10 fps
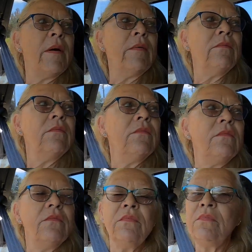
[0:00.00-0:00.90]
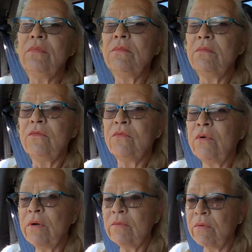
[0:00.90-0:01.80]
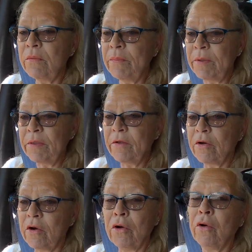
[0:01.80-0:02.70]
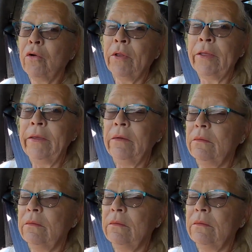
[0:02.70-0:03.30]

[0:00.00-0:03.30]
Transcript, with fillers: about, well, we'll be there early.